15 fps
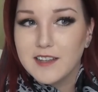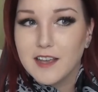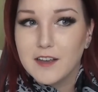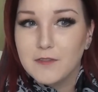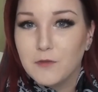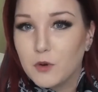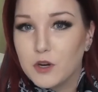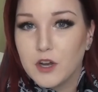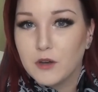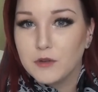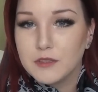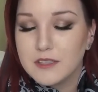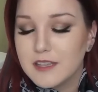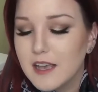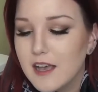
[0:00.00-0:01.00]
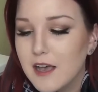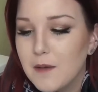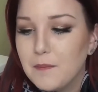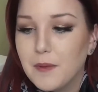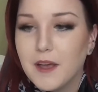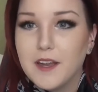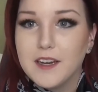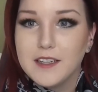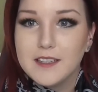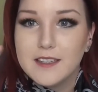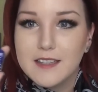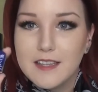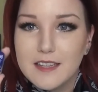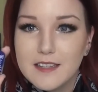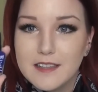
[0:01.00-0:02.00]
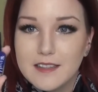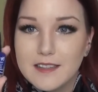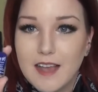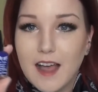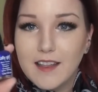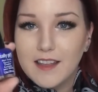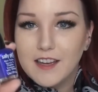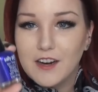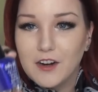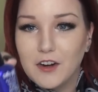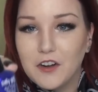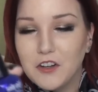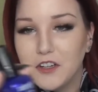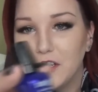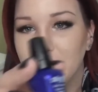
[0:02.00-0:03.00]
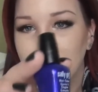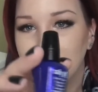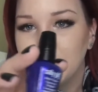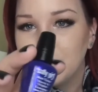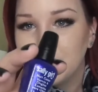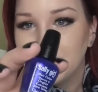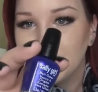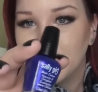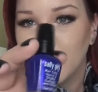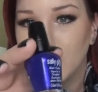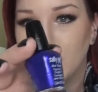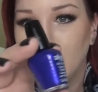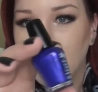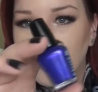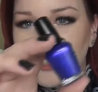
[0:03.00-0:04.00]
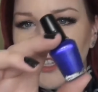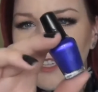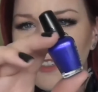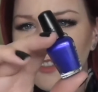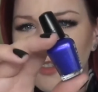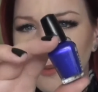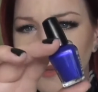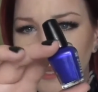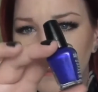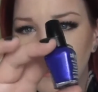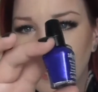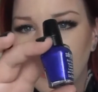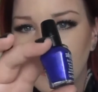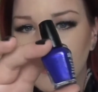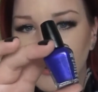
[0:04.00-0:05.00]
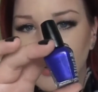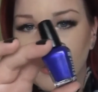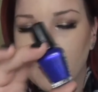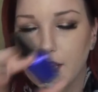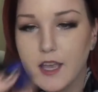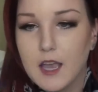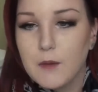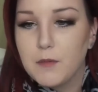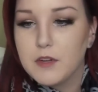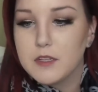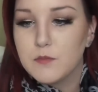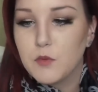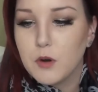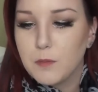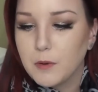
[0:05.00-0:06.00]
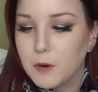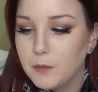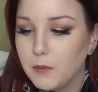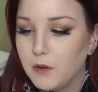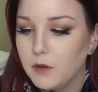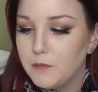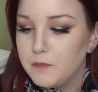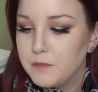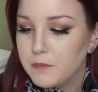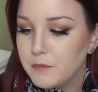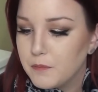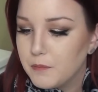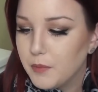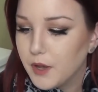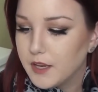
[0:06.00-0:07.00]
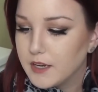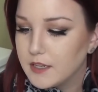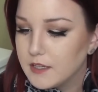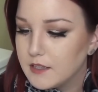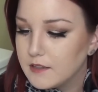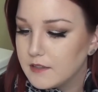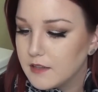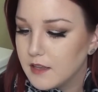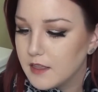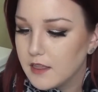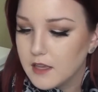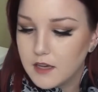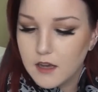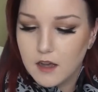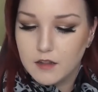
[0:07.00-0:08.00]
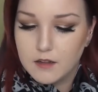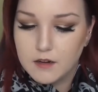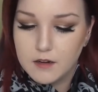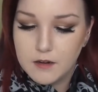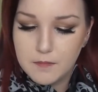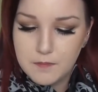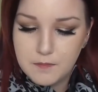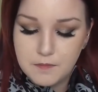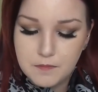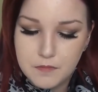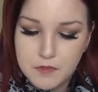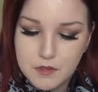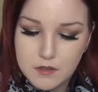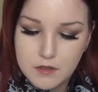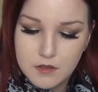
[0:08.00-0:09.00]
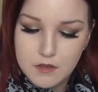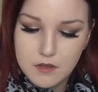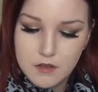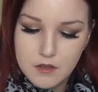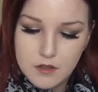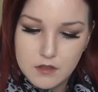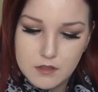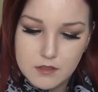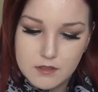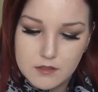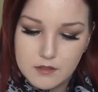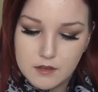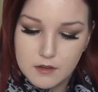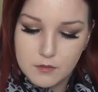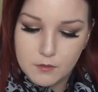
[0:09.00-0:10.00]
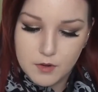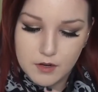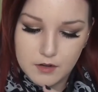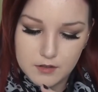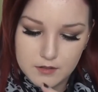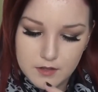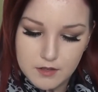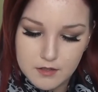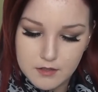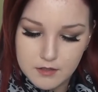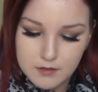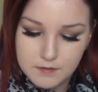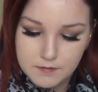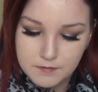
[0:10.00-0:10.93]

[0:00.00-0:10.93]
like 4 coats. But it's the Sally Girl nail polish, and it's showing up kind of blue on camera. It's more purple, but it is in the color. Let's see, where is it?